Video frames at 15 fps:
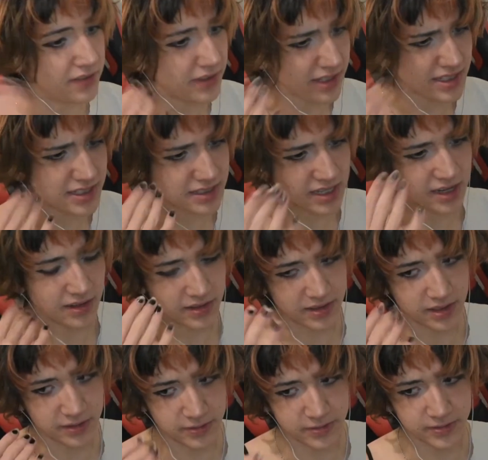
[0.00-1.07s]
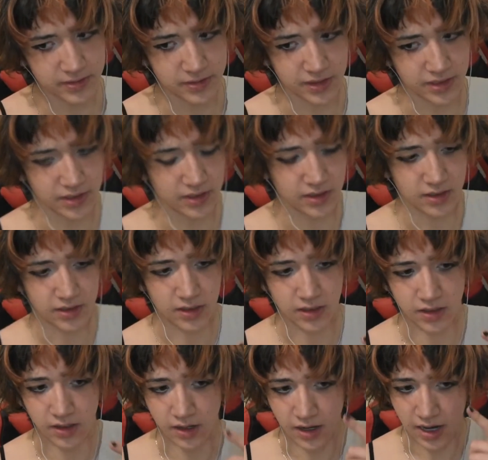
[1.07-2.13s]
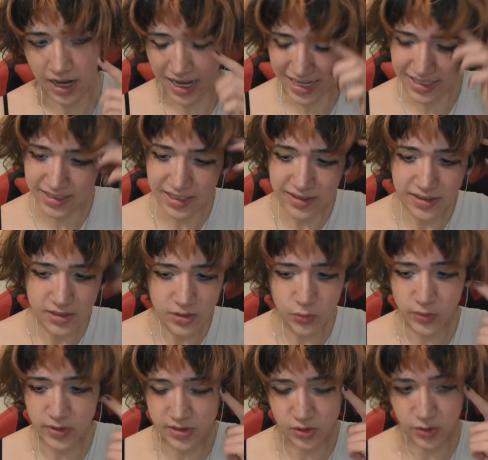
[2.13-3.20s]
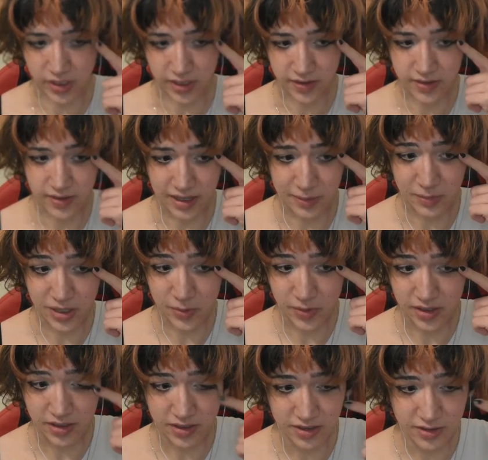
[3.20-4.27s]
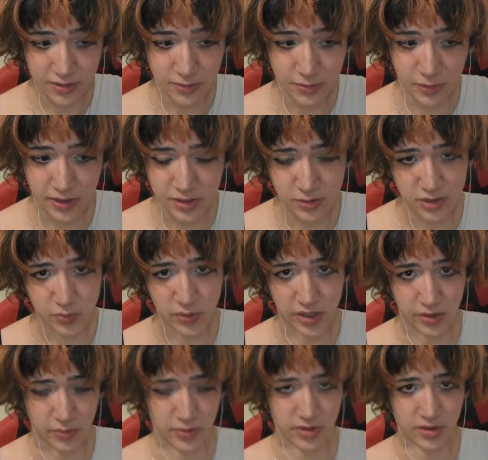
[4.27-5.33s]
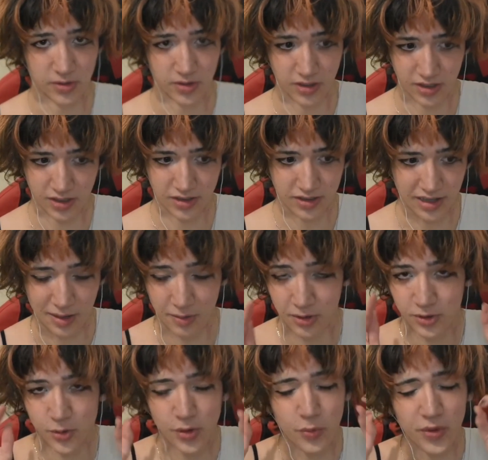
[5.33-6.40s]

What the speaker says: it's settled enough, right? I did this with strength. I'm gonna be fully transparent with you, okay? I'm gonna do it with